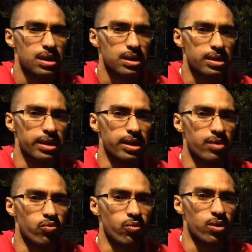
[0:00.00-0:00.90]
Yeah,
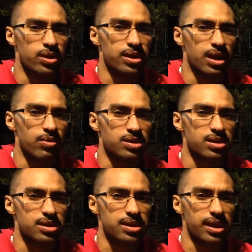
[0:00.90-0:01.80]
one thing I was
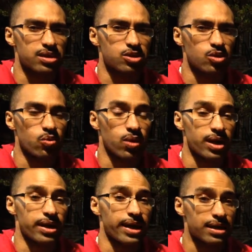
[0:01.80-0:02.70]
going to say too, what
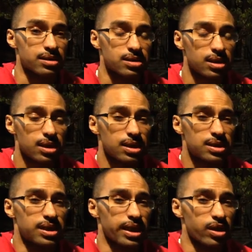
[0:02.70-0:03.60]
connects
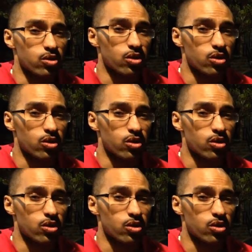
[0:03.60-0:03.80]
Taino